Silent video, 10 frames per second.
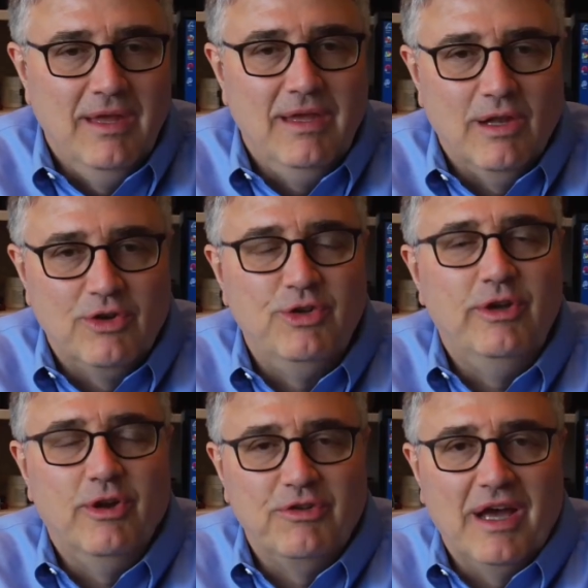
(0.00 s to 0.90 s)
you look 2
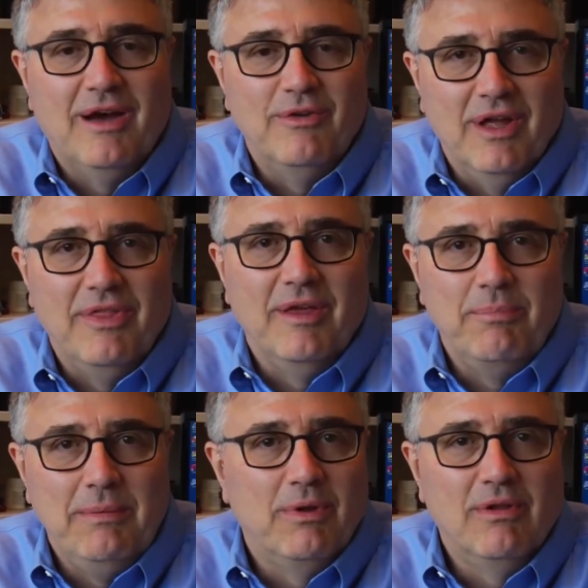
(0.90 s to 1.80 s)
years out, and I
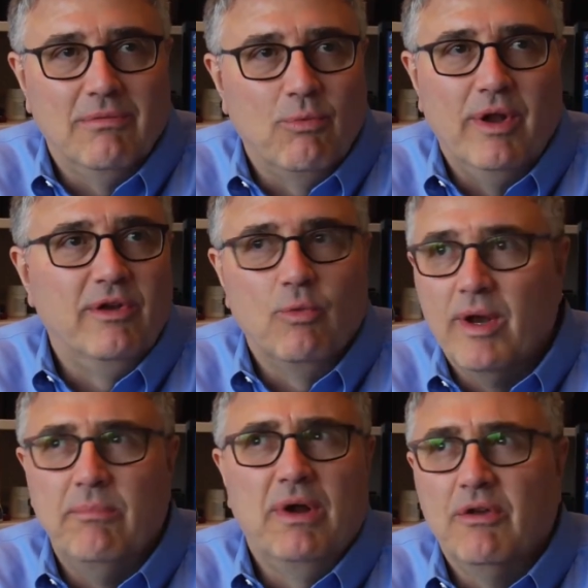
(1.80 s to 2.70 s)
think people will wonder
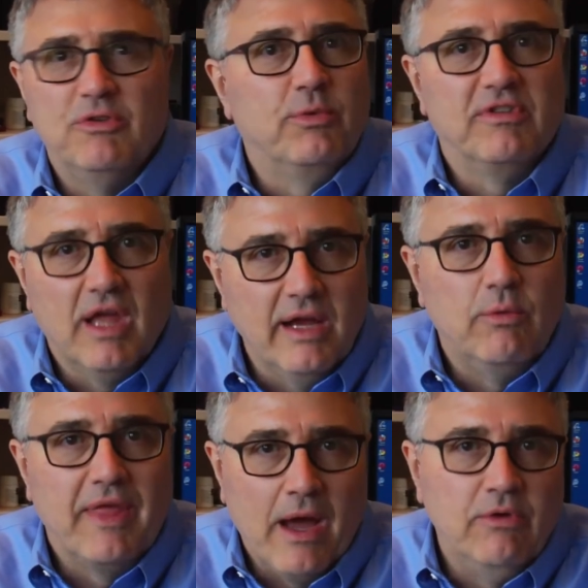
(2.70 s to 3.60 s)
what a browser was like
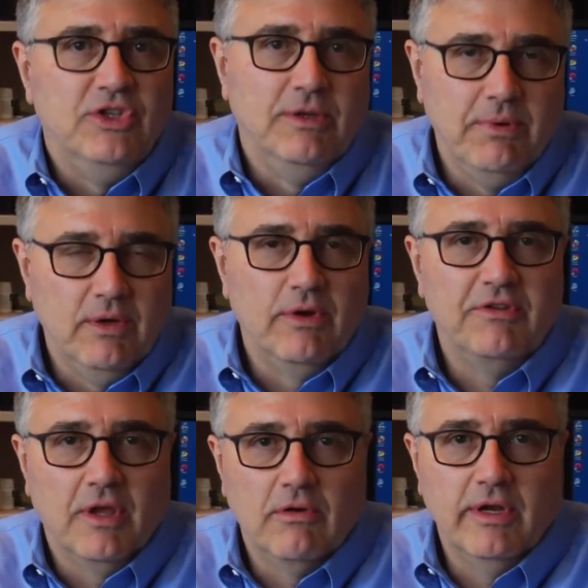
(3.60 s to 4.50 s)
without GPU
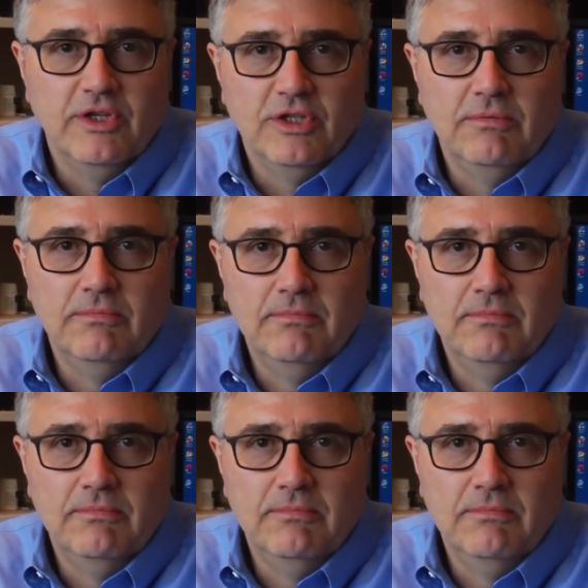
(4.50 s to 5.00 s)
acceleration.